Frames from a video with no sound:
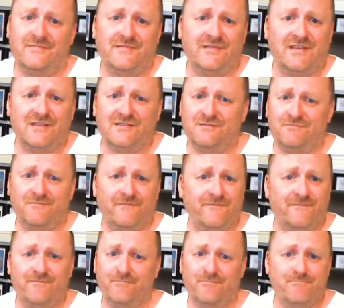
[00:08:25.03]
this
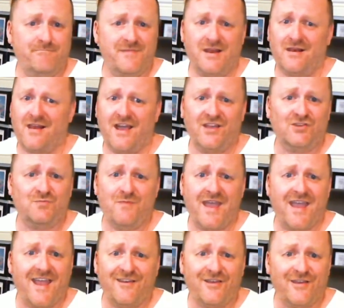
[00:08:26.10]
middle-aged
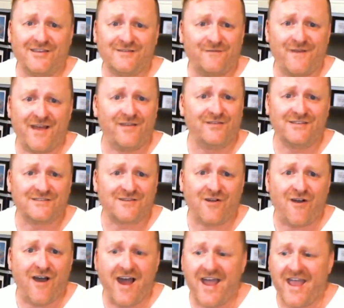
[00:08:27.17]
man has found this
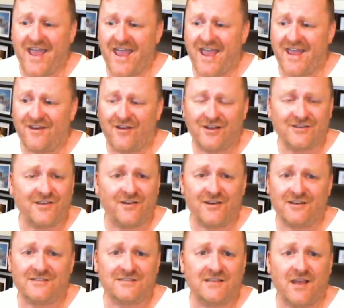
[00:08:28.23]
guy, and I don't
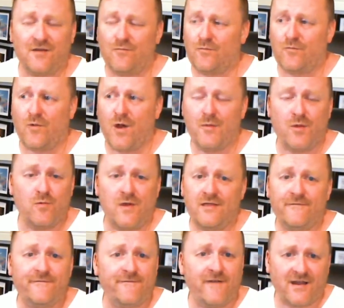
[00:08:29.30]
understand. I mean, where
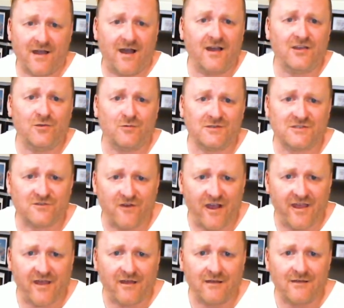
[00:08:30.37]
the fuck are you,
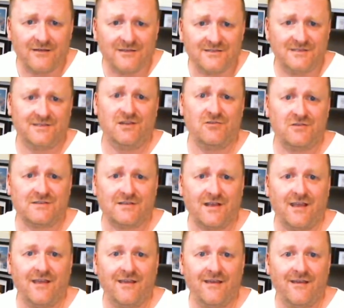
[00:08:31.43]
Australia?
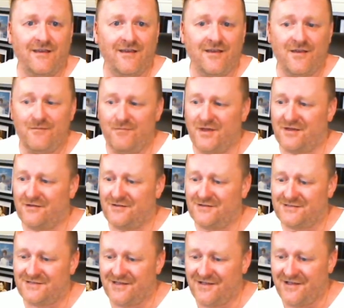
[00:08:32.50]
Seriously.
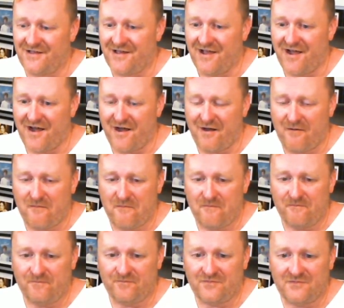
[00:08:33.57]
Because
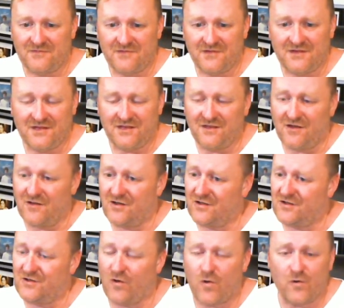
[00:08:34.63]

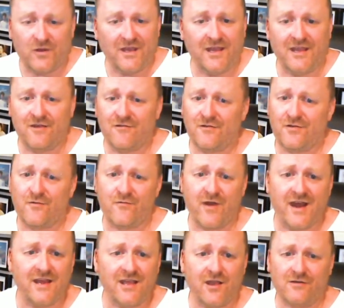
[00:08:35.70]
all you hear on the
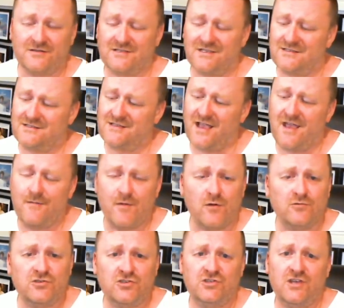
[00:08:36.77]
radio is the same
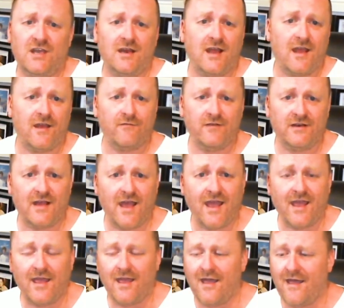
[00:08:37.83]
old shit every
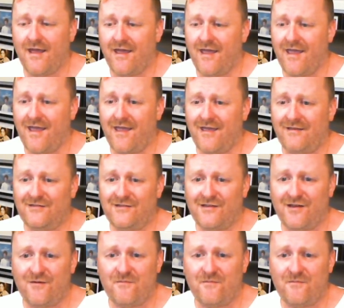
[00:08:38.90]
day. And